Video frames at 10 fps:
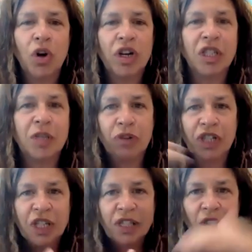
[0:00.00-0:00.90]
work is
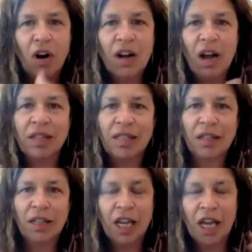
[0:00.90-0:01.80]
bridges are
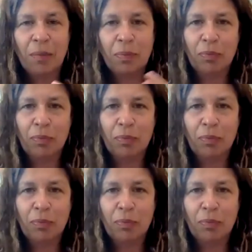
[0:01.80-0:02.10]
constantly